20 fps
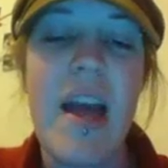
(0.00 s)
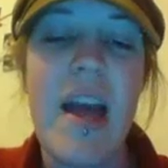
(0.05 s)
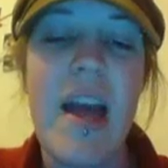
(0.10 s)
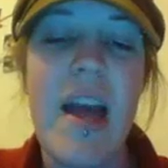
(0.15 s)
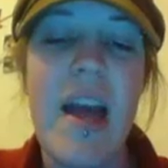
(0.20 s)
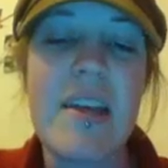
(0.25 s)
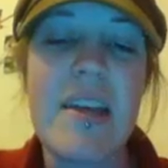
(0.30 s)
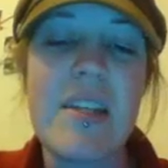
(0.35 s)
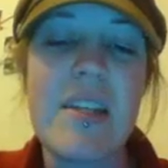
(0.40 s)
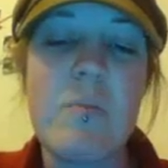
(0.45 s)

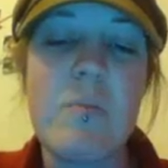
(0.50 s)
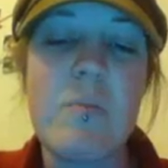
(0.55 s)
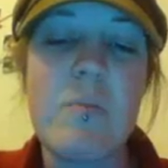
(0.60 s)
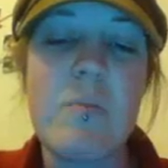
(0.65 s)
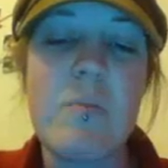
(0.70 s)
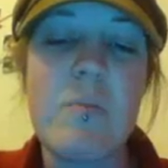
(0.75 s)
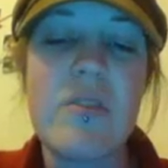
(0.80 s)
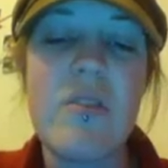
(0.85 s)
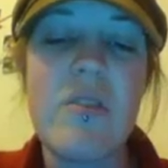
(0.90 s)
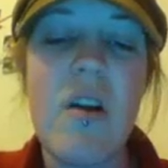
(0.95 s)
a is
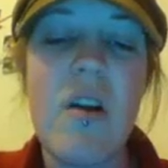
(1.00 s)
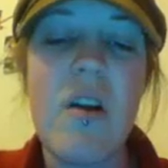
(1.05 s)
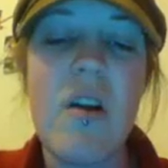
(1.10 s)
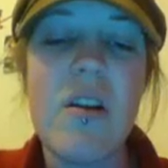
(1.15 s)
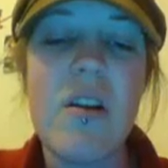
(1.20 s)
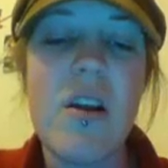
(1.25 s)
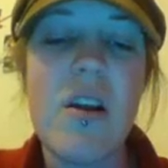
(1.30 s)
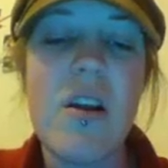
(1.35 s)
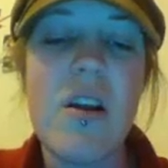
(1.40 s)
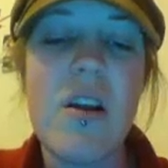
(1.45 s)
Bill's
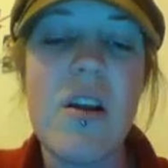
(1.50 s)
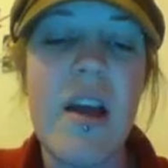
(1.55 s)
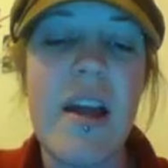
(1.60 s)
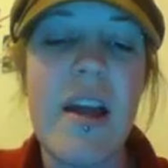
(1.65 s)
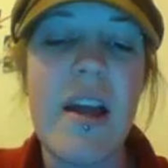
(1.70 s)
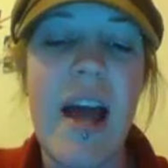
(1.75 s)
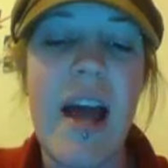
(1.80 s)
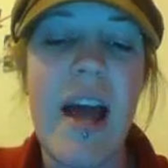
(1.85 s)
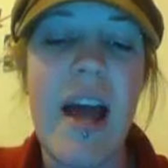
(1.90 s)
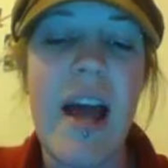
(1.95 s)
daughter,
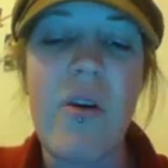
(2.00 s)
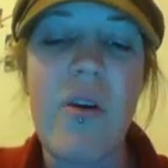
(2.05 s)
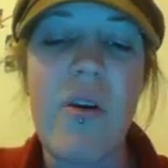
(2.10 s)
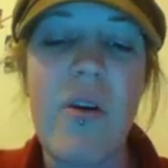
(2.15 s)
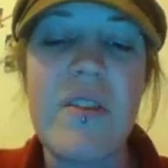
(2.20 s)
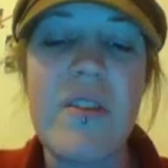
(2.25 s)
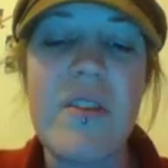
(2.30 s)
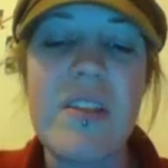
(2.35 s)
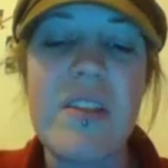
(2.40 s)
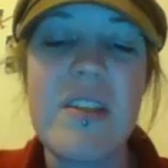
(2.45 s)
and how
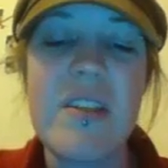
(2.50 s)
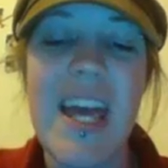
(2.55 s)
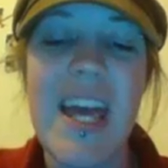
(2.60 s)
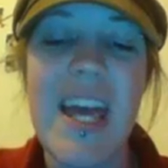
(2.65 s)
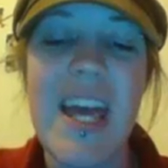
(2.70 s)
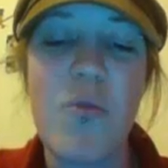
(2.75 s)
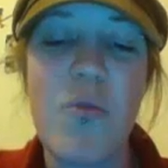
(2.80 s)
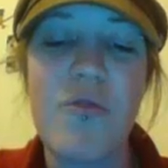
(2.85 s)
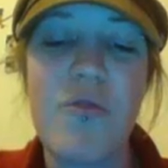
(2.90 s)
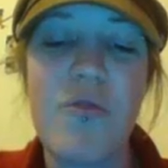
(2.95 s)
in this
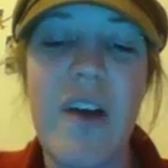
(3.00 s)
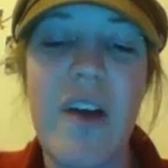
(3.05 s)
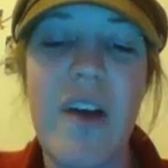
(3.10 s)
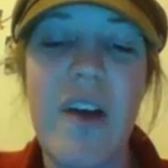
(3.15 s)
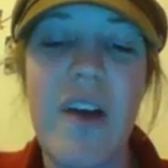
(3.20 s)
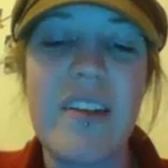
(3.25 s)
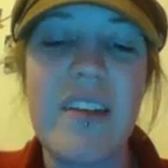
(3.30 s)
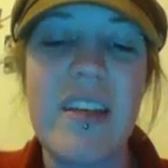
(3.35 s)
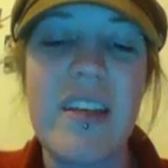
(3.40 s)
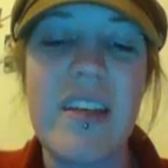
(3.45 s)
game we'll
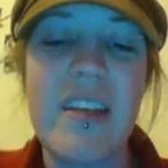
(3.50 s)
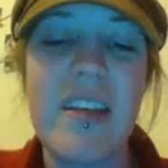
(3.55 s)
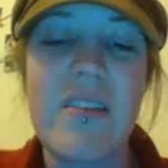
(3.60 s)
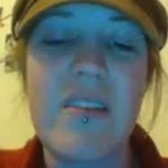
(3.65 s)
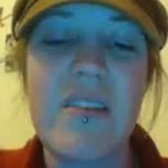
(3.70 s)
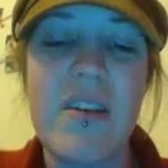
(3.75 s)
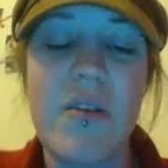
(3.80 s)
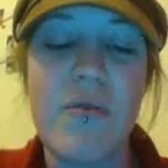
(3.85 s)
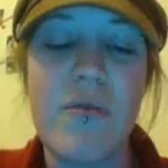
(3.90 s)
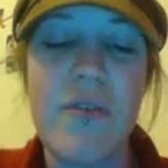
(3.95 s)
finally,
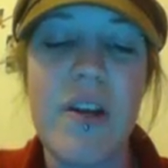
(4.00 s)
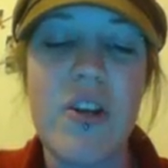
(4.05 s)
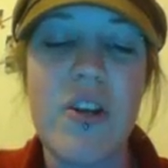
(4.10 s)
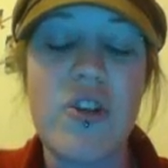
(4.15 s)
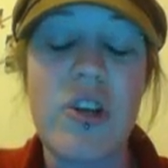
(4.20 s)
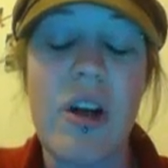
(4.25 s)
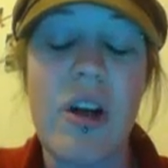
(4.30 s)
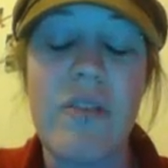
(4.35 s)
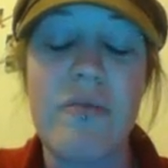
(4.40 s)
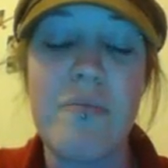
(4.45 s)
you know,
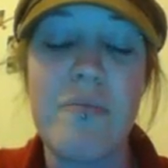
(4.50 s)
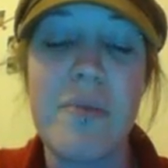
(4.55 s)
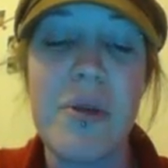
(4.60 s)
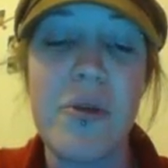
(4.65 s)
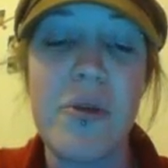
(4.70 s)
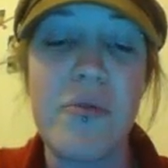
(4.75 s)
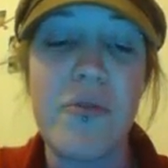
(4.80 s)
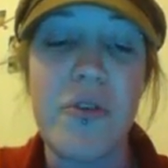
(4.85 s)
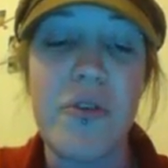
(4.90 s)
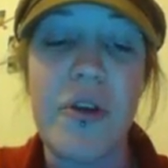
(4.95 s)
finish off
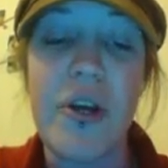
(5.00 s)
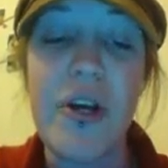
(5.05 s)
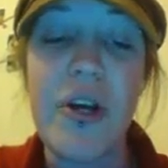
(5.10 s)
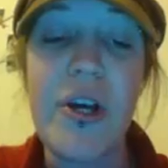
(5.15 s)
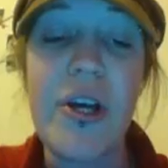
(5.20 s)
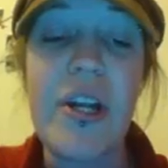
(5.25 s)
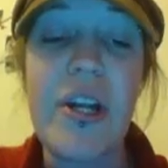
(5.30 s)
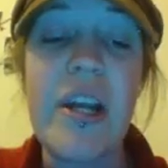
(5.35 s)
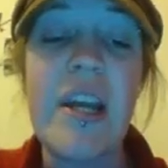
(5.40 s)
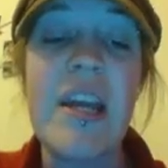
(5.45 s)
Bill for
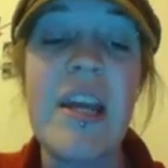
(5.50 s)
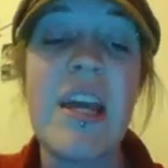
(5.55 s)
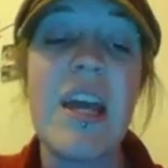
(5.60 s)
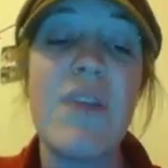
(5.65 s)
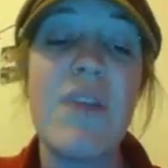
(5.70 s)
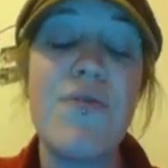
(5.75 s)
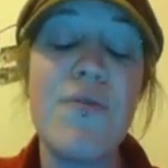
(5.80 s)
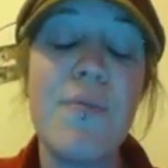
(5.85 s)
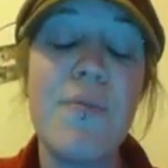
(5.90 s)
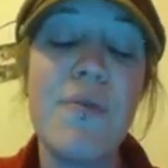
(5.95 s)
good.
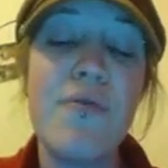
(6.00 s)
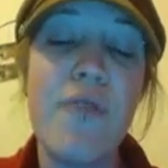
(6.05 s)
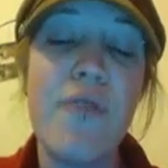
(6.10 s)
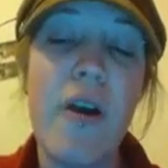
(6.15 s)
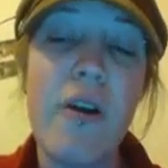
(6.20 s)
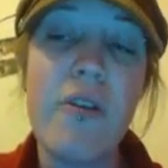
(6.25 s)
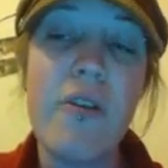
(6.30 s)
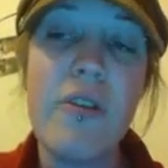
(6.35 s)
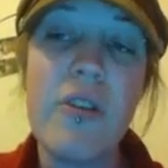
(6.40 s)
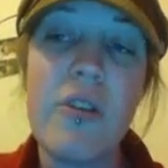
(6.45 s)
If you've been
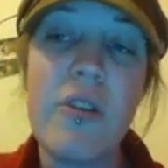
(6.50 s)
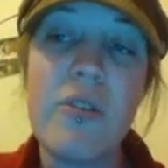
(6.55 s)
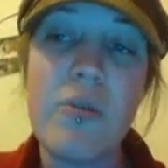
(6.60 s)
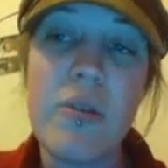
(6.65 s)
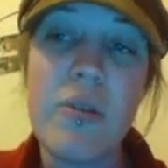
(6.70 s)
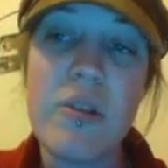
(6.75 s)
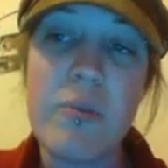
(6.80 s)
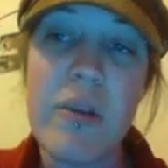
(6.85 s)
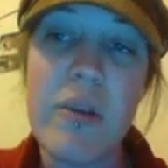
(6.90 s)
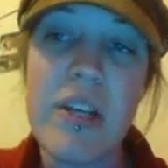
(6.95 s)
following the
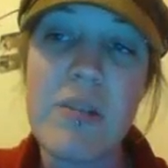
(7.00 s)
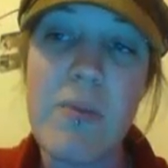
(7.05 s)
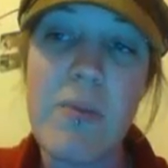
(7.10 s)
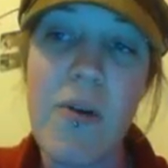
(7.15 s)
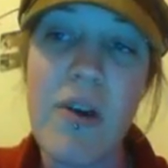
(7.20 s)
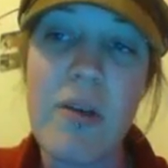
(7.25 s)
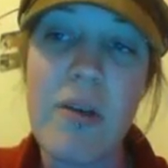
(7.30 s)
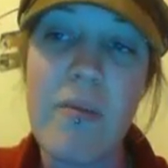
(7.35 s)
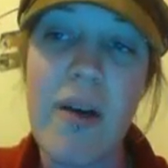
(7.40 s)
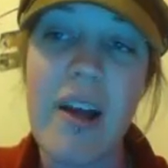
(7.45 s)
Twitch Plays
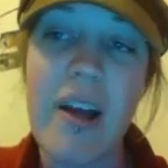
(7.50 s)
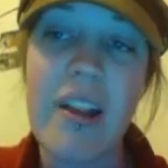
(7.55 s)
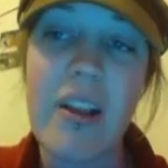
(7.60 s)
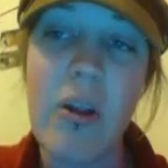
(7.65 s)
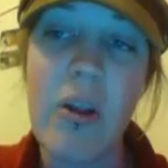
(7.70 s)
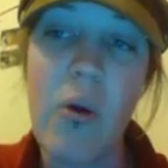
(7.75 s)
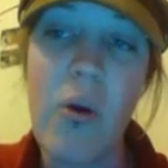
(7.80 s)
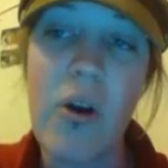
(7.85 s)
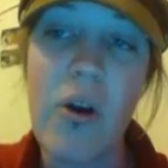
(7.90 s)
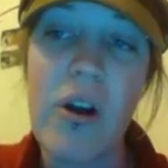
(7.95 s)
Pokemon
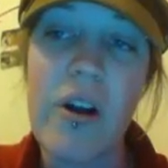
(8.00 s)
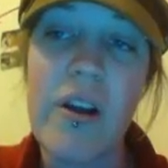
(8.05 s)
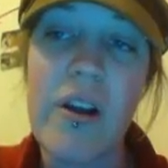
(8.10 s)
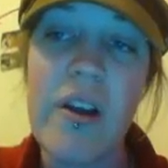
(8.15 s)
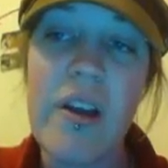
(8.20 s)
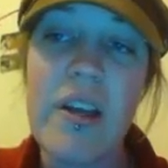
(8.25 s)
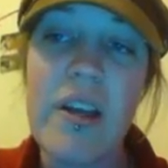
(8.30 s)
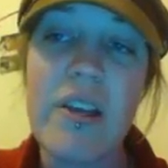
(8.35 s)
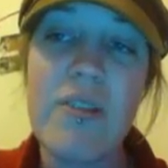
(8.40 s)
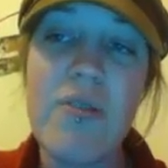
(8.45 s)
lore,
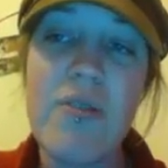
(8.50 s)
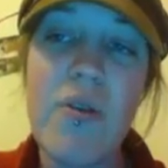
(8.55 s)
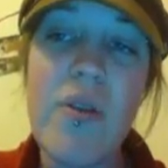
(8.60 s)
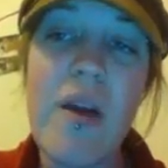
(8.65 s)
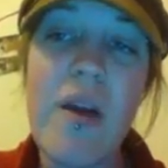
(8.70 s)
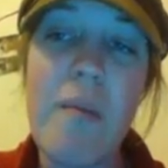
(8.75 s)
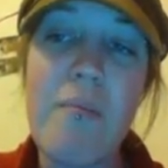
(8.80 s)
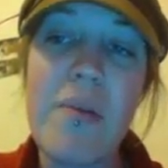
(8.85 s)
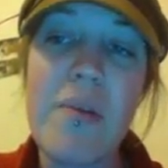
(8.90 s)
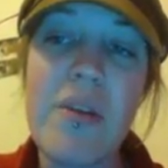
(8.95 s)
you know
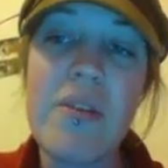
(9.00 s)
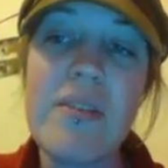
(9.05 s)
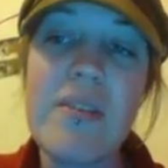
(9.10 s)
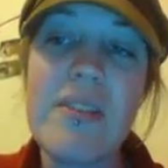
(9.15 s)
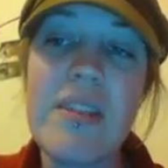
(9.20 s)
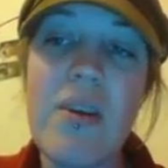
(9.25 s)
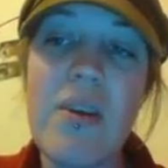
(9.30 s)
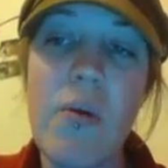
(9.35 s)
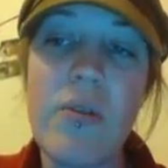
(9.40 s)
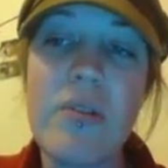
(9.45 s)
that Bill
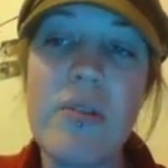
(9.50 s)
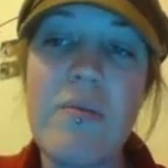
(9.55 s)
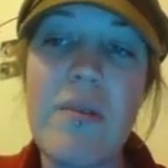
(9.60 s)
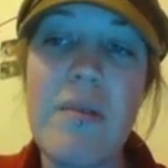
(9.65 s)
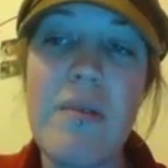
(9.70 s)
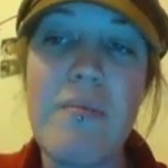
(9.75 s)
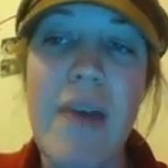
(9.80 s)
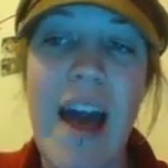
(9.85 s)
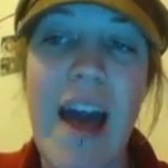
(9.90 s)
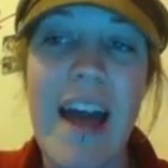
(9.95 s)
is the
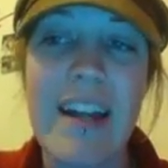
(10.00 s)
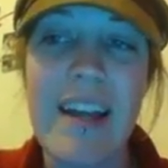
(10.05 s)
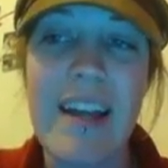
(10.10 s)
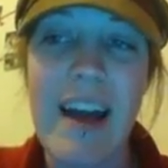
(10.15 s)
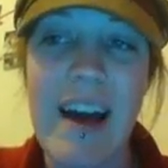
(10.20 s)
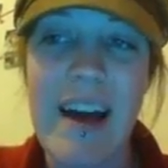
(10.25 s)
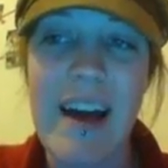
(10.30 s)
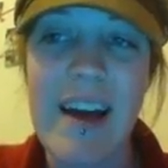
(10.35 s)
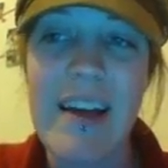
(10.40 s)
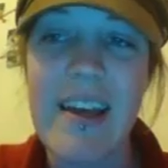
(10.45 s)
ultimate bad
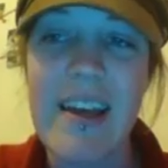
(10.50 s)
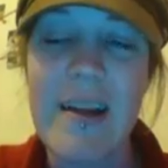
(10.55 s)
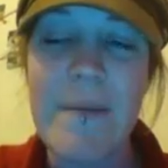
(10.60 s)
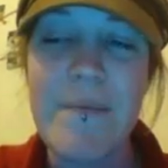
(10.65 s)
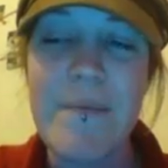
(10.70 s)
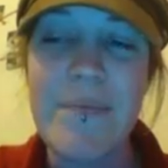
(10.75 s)
guy